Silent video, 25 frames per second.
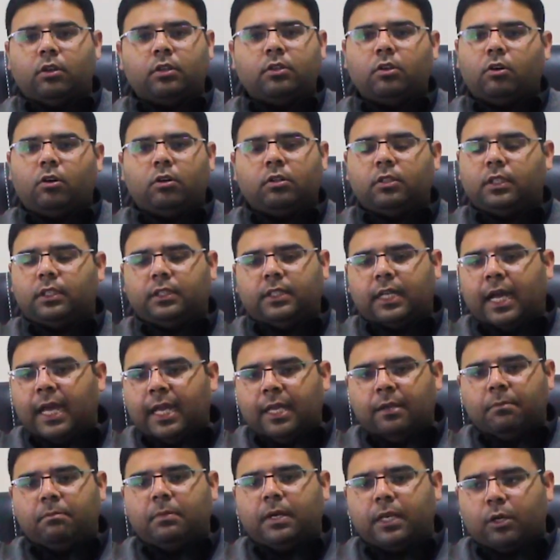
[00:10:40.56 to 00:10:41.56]
or the
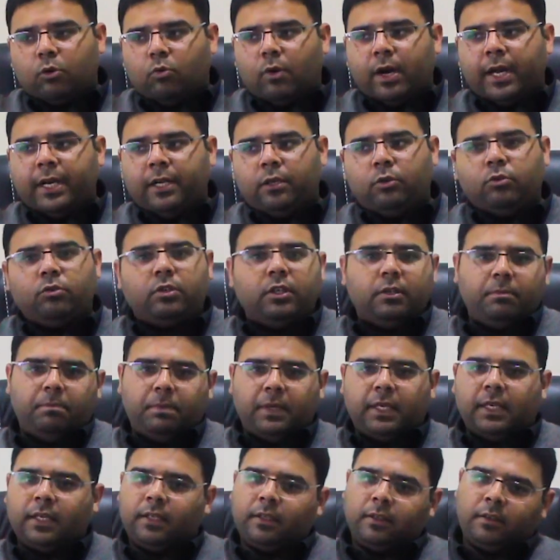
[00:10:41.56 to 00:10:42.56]
time required to
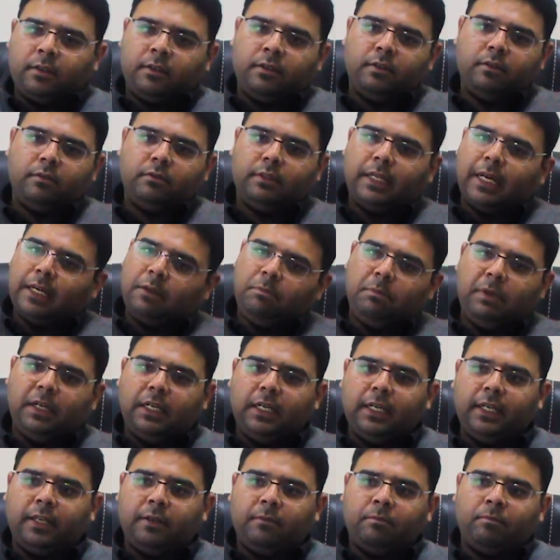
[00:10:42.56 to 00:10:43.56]
repair that
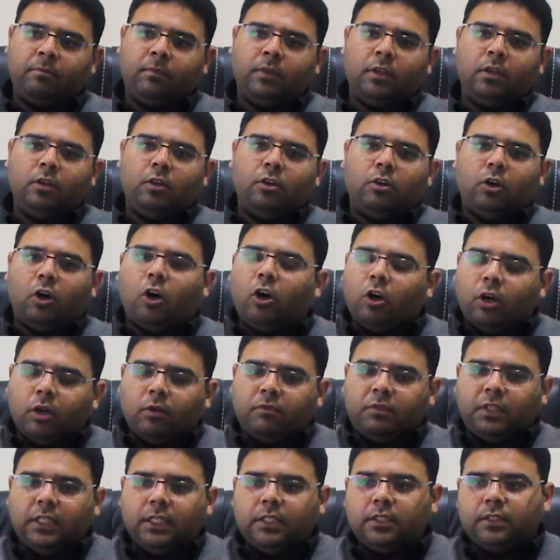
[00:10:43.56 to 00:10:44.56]
building. All
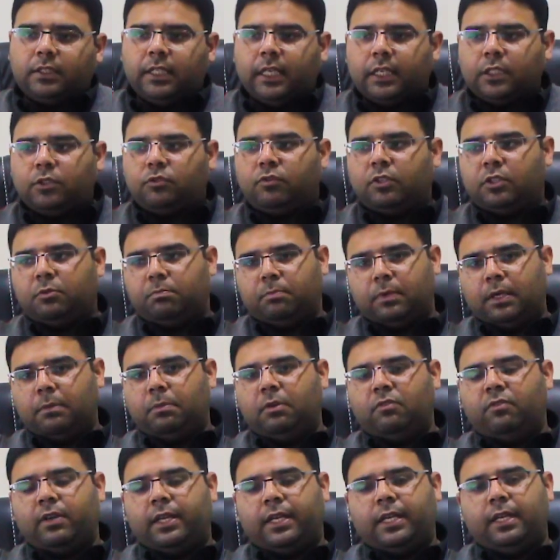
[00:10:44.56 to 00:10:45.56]
of these things, which may
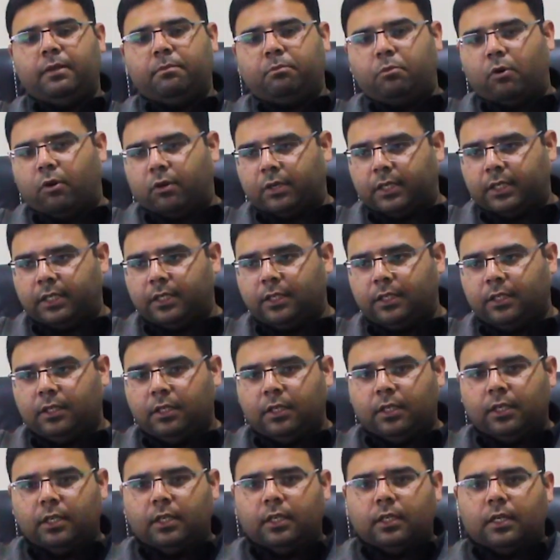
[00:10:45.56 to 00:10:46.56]
be very important,
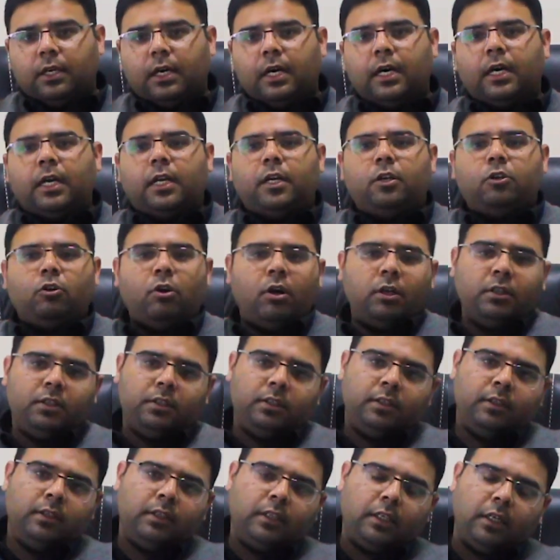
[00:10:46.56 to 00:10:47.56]
are
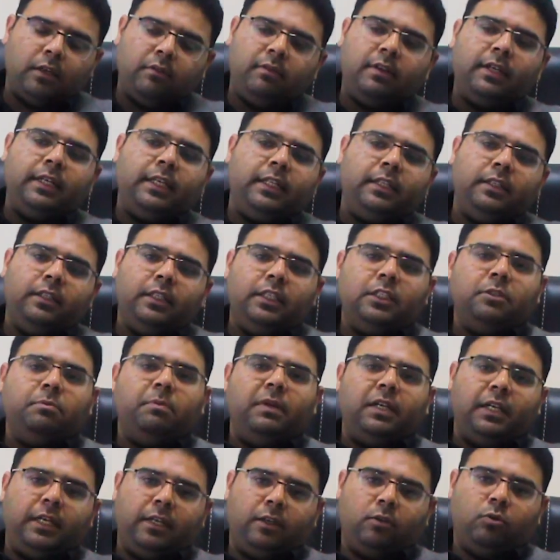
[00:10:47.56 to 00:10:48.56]
not covered in these
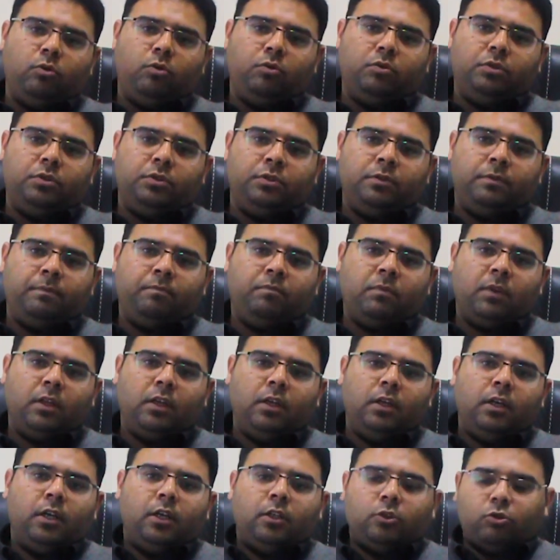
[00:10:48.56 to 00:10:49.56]
building codes.
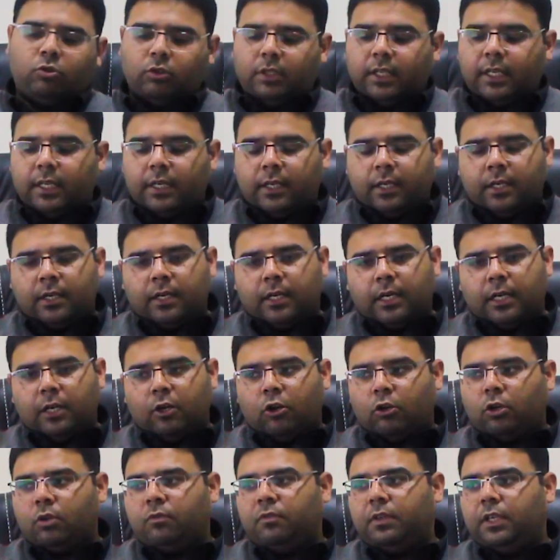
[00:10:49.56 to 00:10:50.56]
So there are a
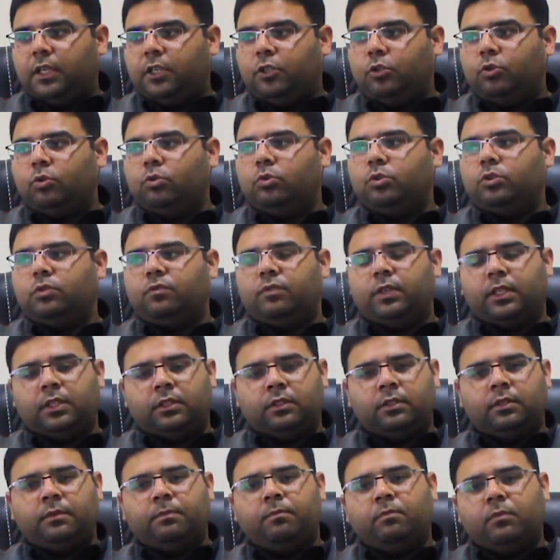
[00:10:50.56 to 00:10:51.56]
lot of issues
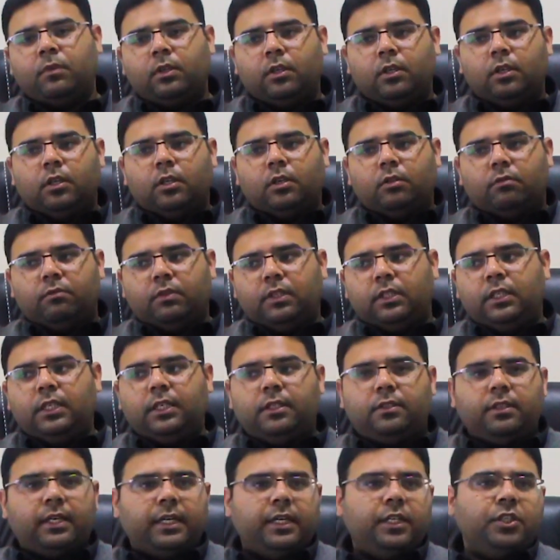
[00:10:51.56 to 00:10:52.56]
with
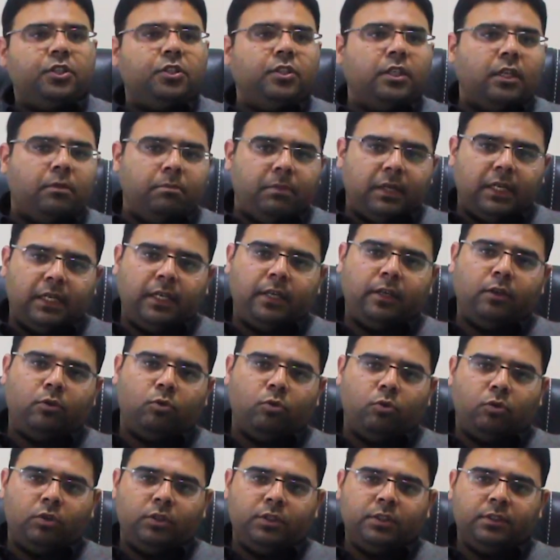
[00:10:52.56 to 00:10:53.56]
the traditional building
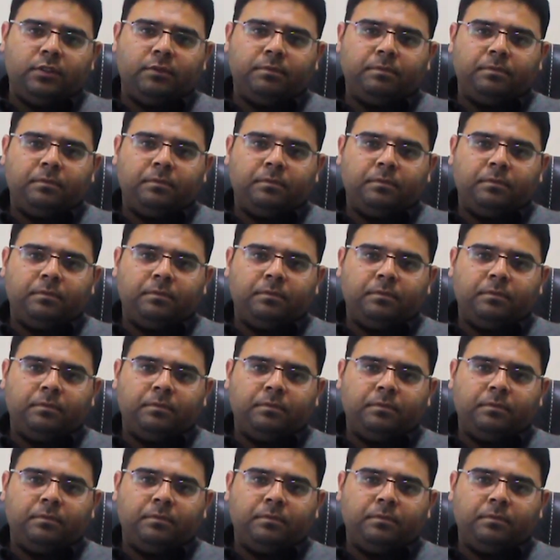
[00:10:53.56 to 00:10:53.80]
codes,